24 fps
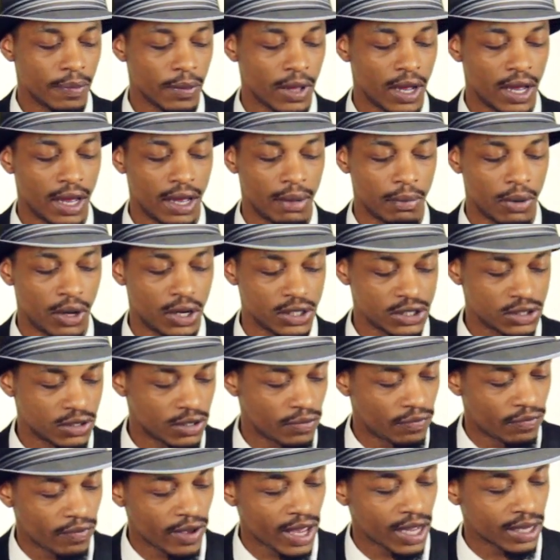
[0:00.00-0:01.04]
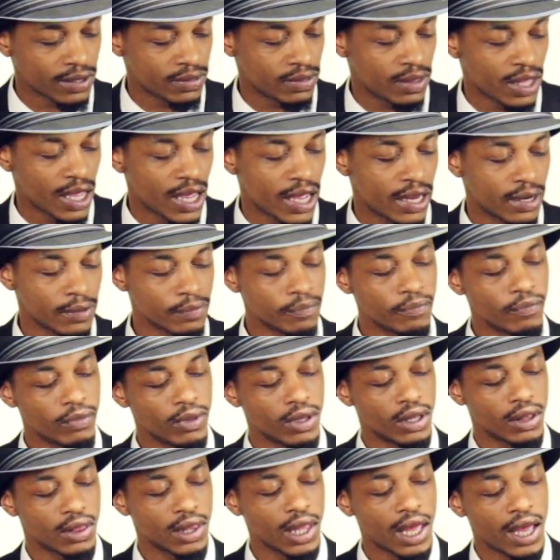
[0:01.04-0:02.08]
Also, the fact that
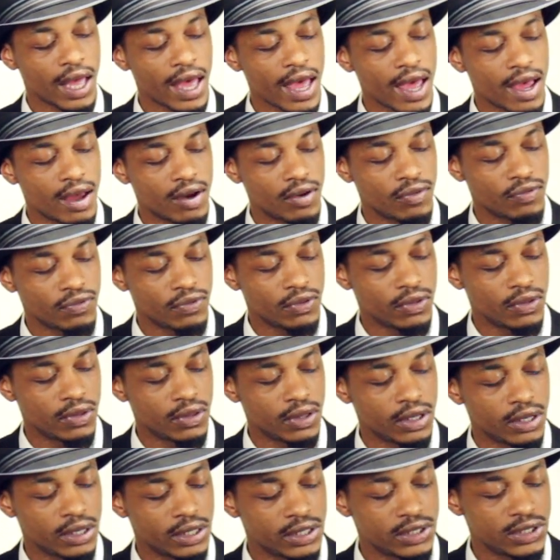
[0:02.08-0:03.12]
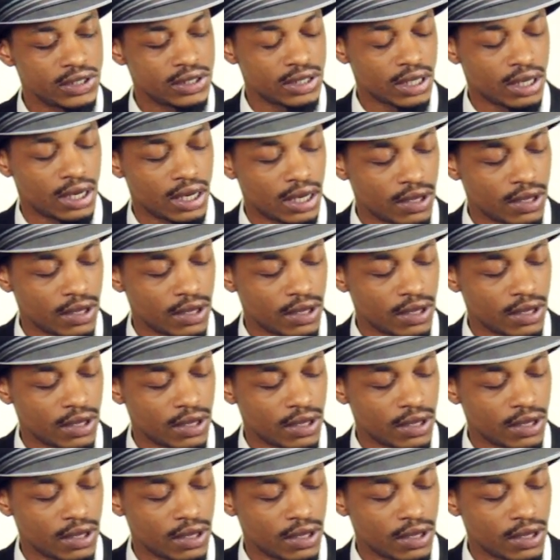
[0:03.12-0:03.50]
they have these